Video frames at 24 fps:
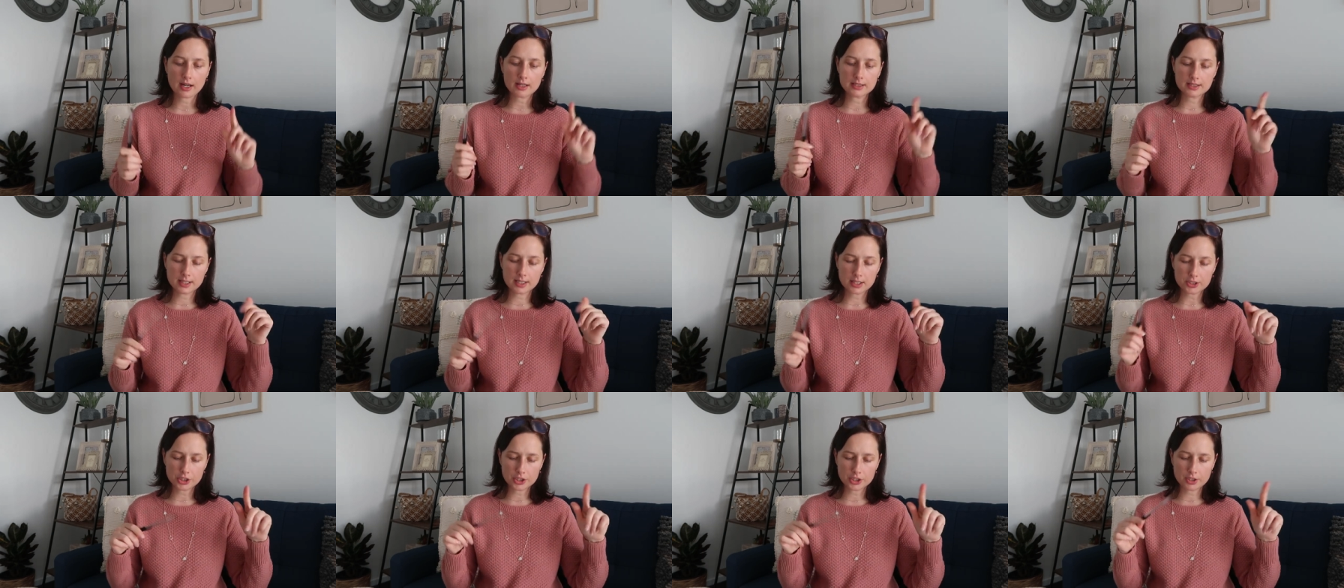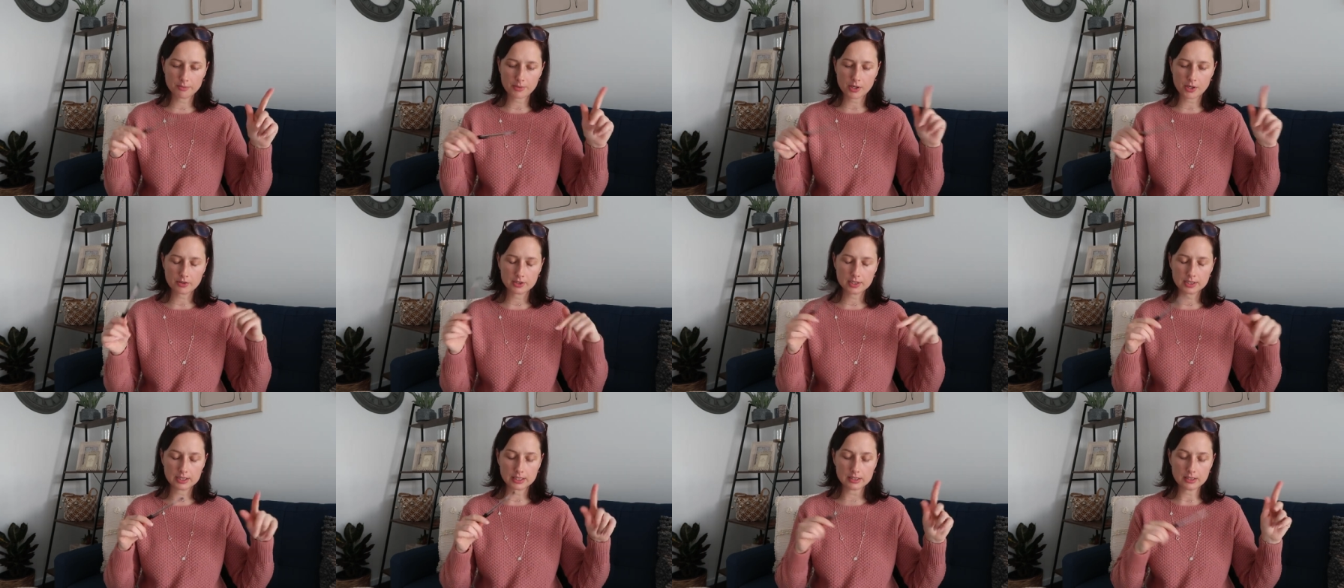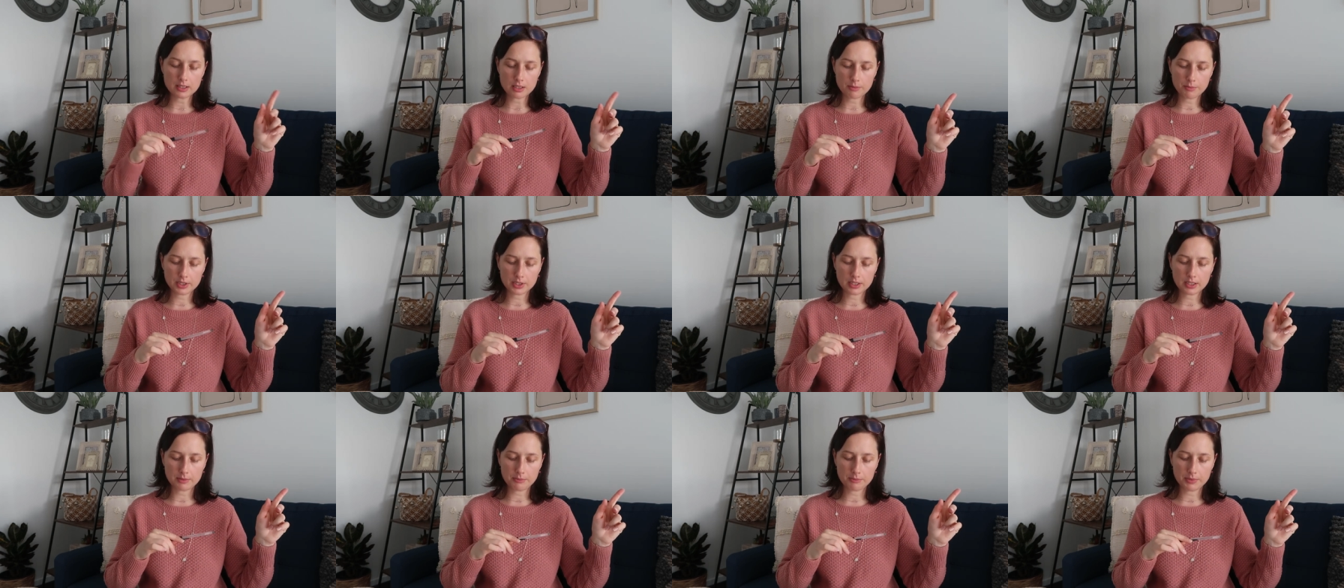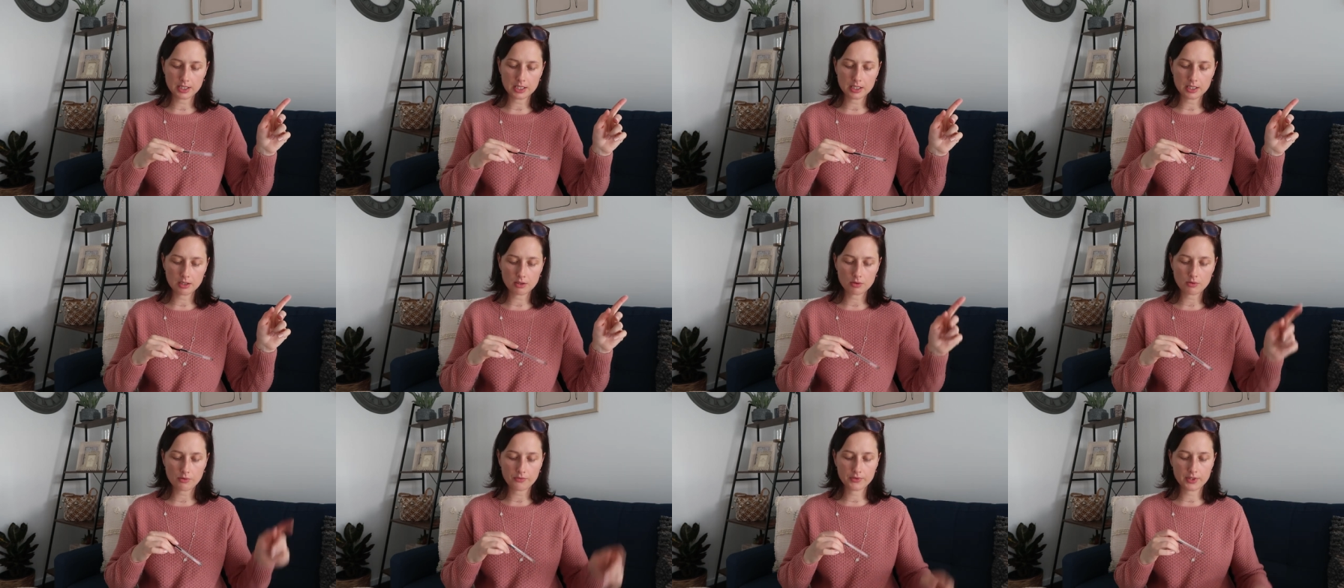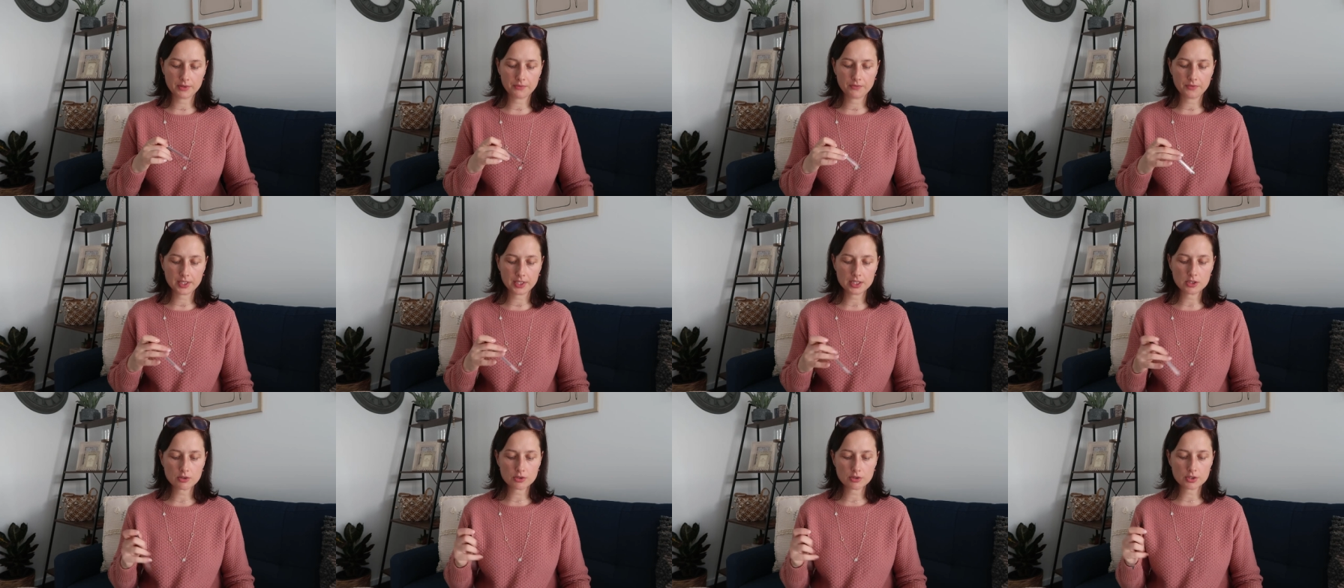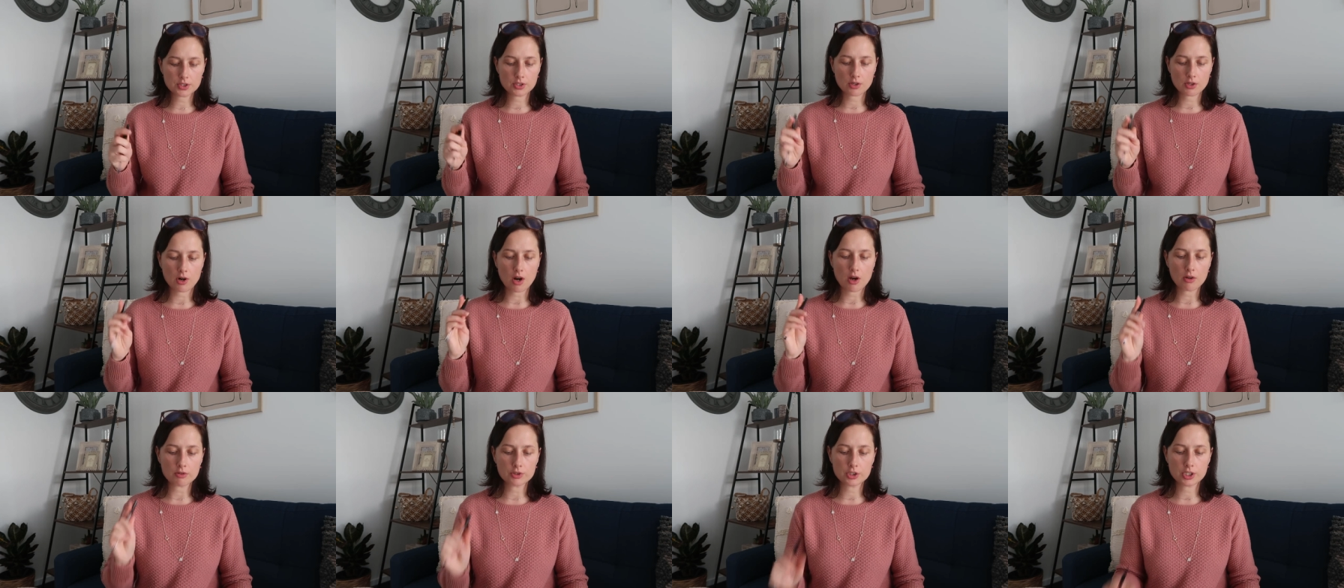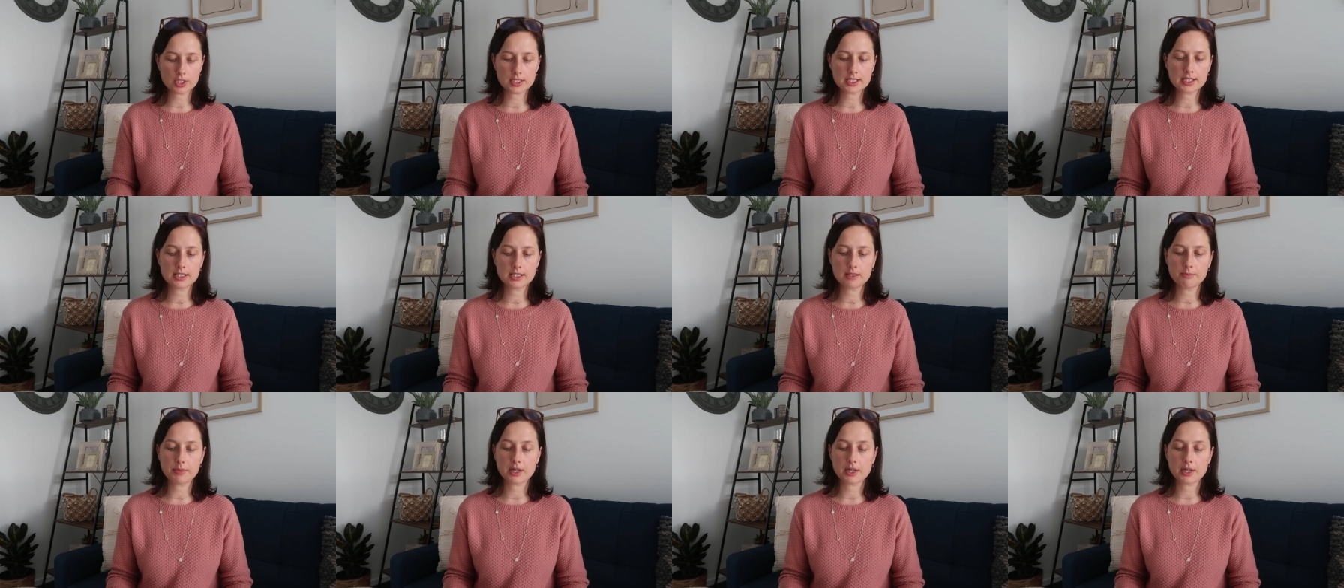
I touched about it a little bit in the beginning of the video, so I'll just,